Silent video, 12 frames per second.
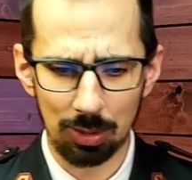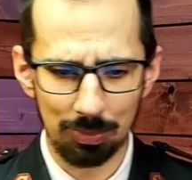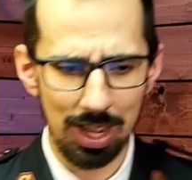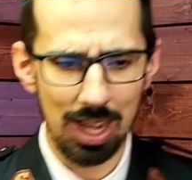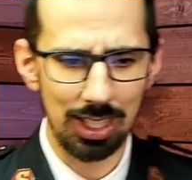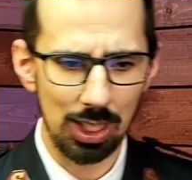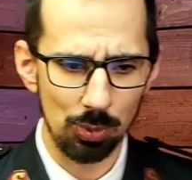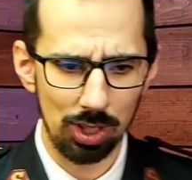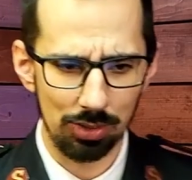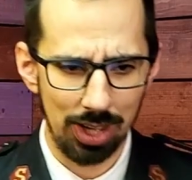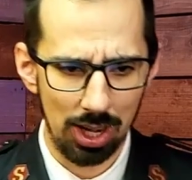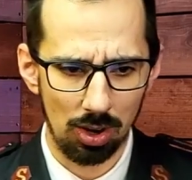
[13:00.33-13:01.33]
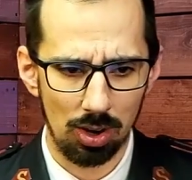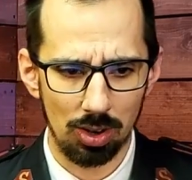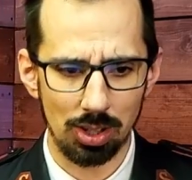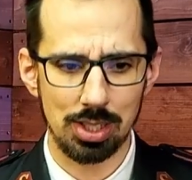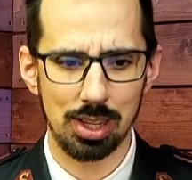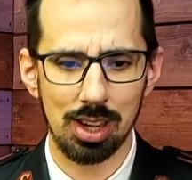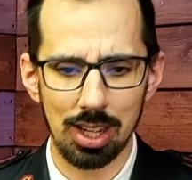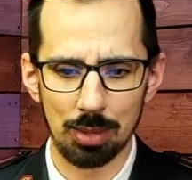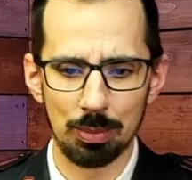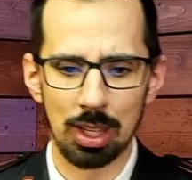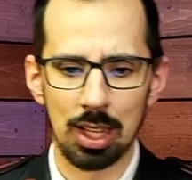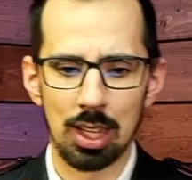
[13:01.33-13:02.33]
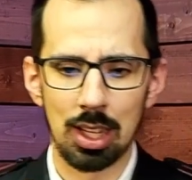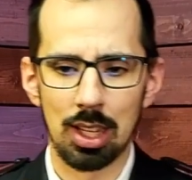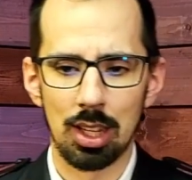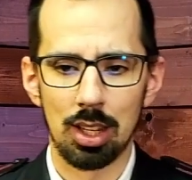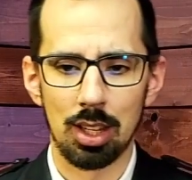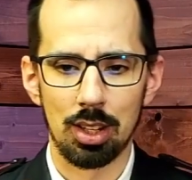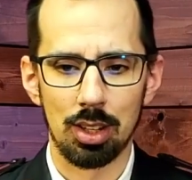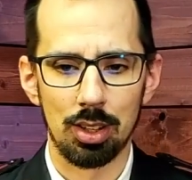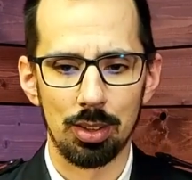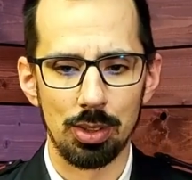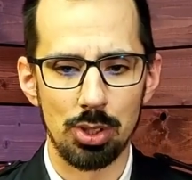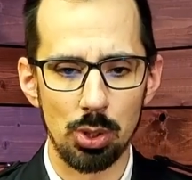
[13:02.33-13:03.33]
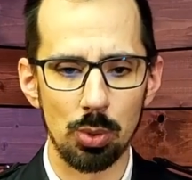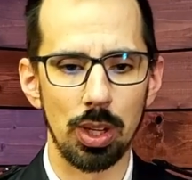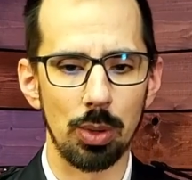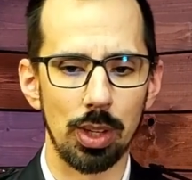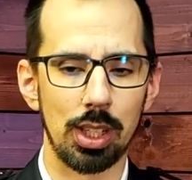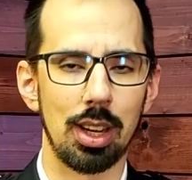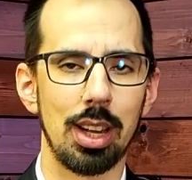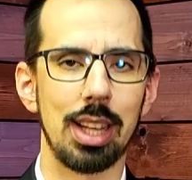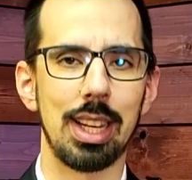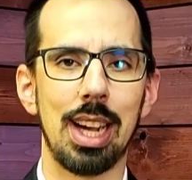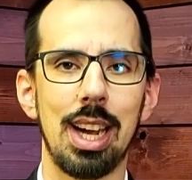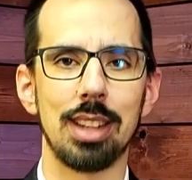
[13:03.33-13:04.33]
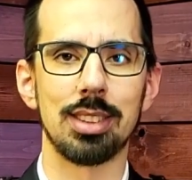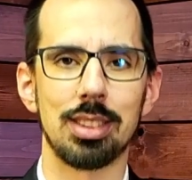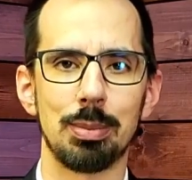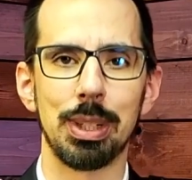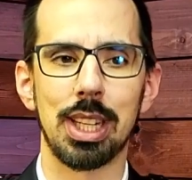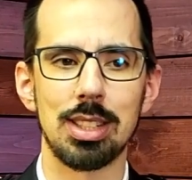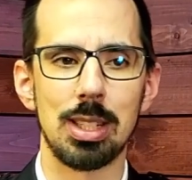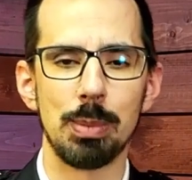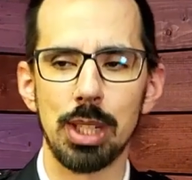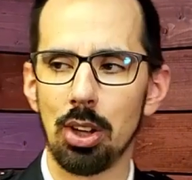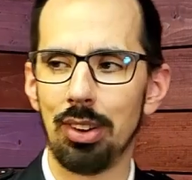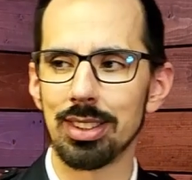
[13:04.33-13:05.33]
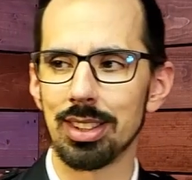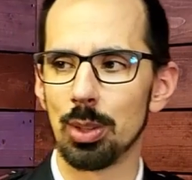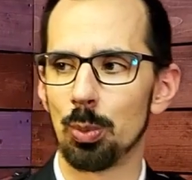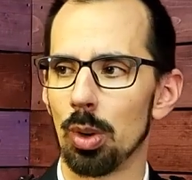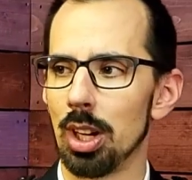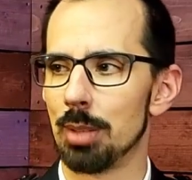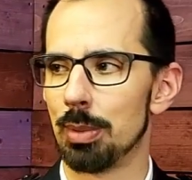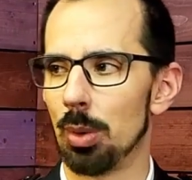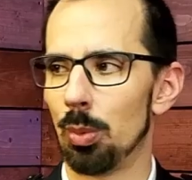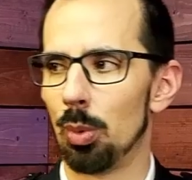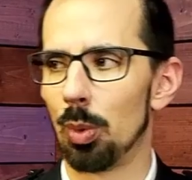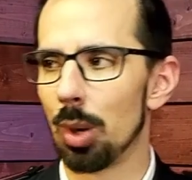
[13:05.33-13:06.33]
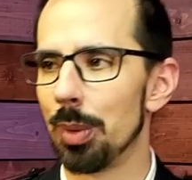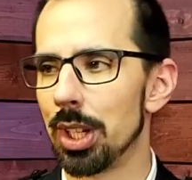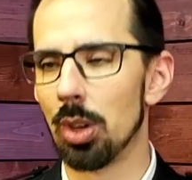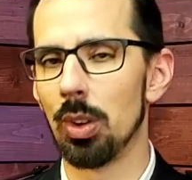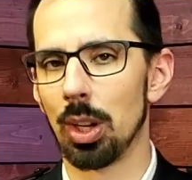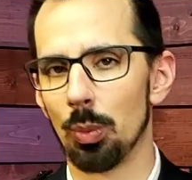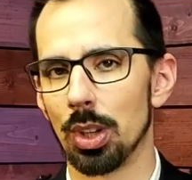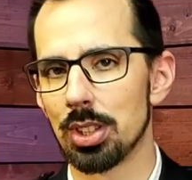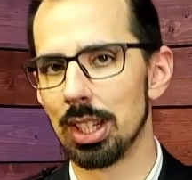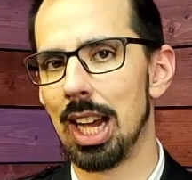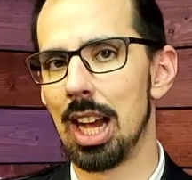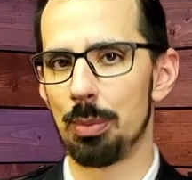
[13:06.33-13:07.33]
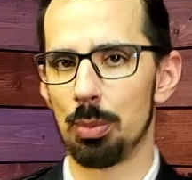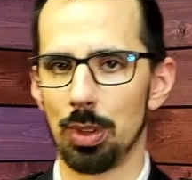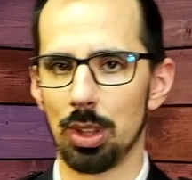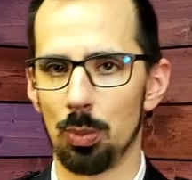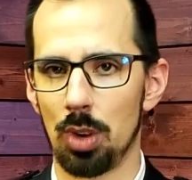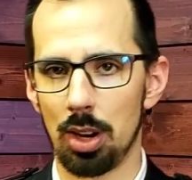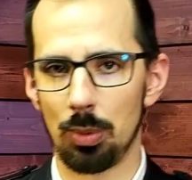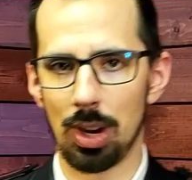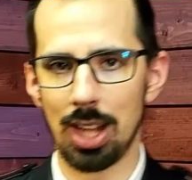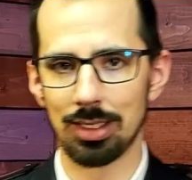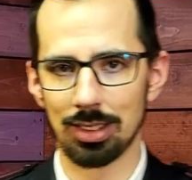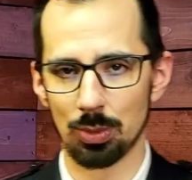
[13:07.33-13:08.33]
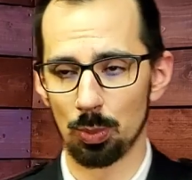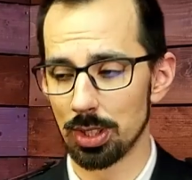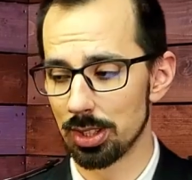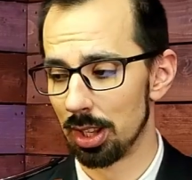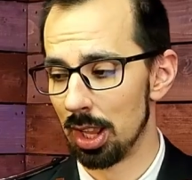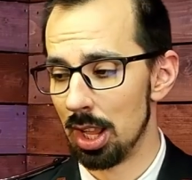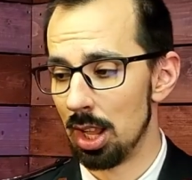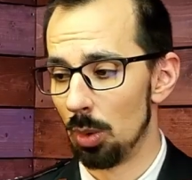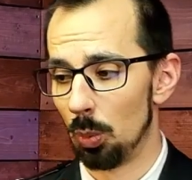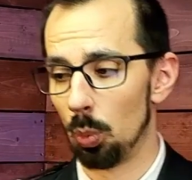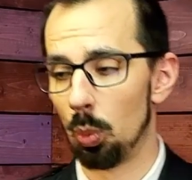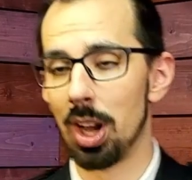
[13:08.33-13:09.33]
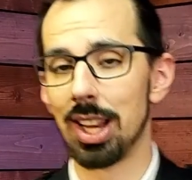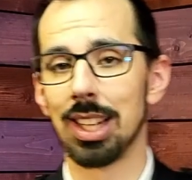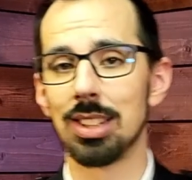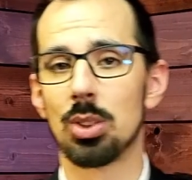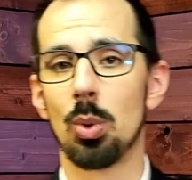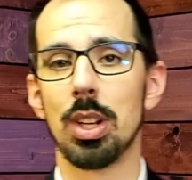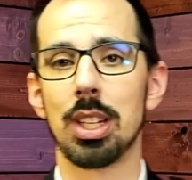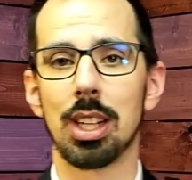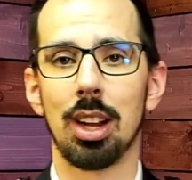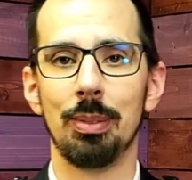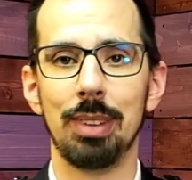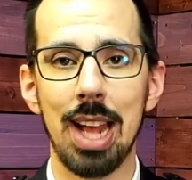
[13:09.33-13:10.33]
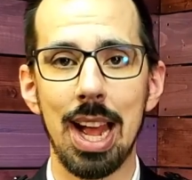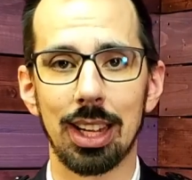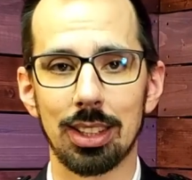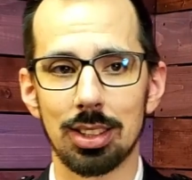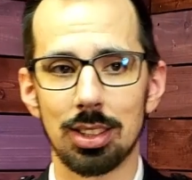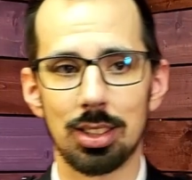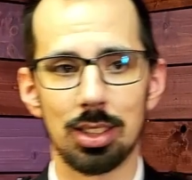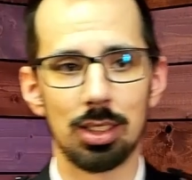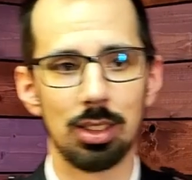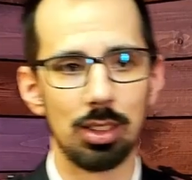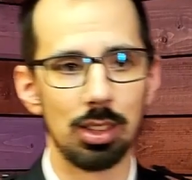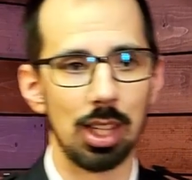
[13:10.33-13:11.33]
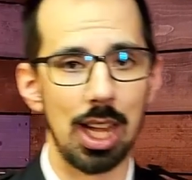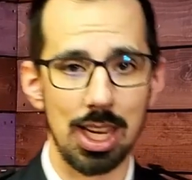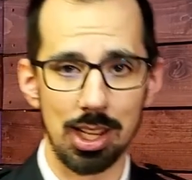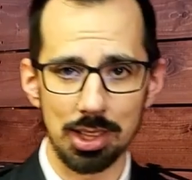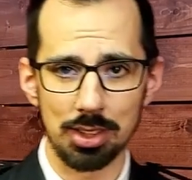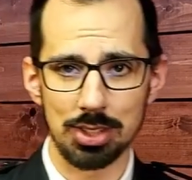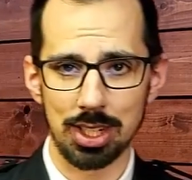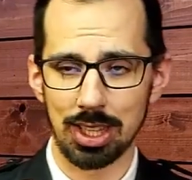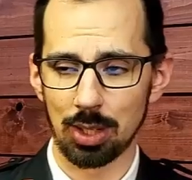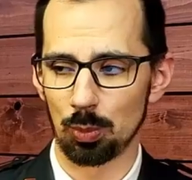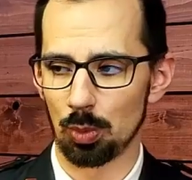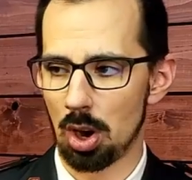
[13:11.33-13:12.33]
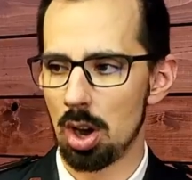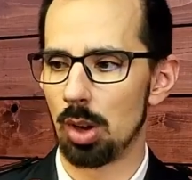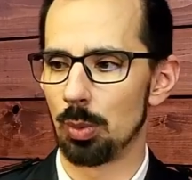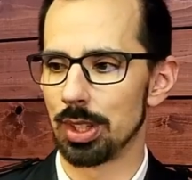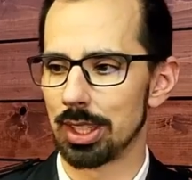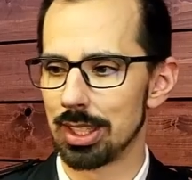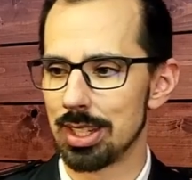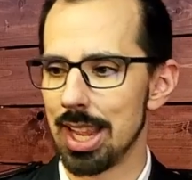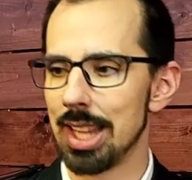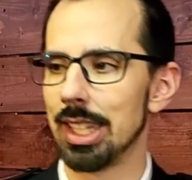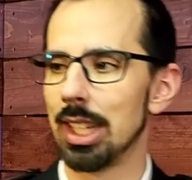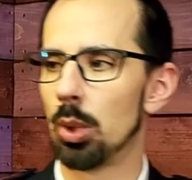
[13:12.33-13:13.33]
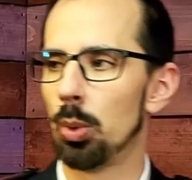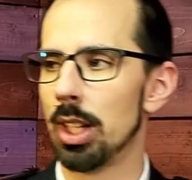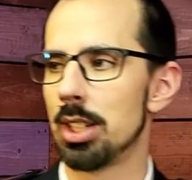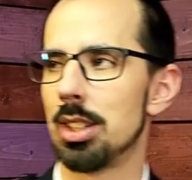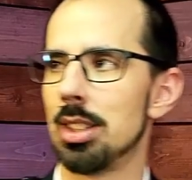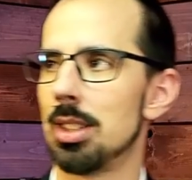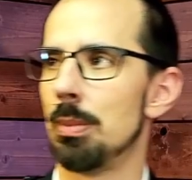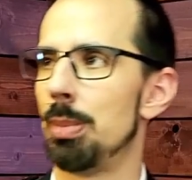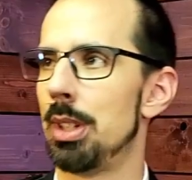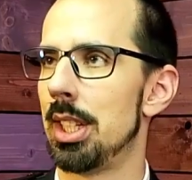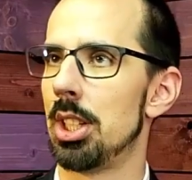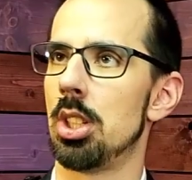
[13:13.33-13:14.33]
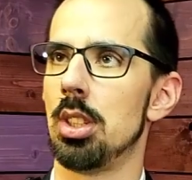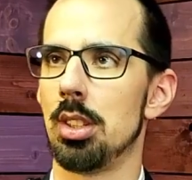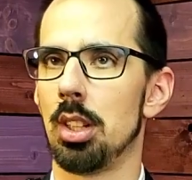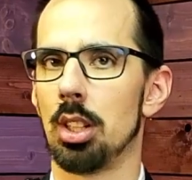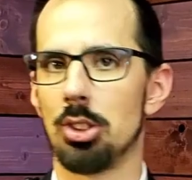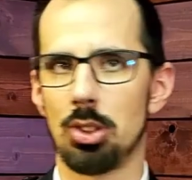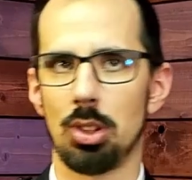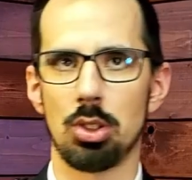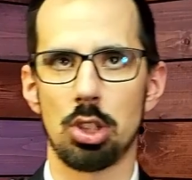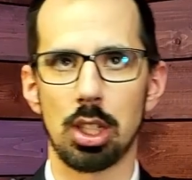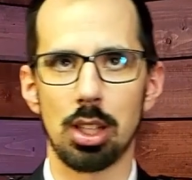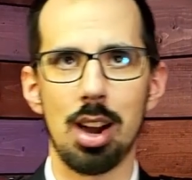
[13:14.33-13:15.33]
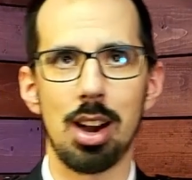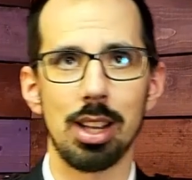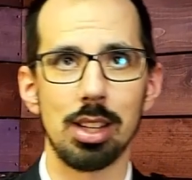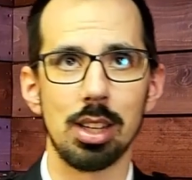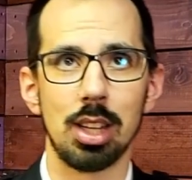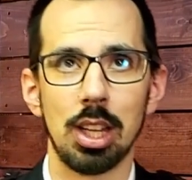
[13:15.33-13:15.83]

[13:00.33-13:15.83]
man, he would have had a hard time doing what God had asked, because he'd be constantly worried about, well, where are we going? What's going to happen when the water rises? What is going to come next? And not that there's anything wrong with taking questions and petitions and concerns to God,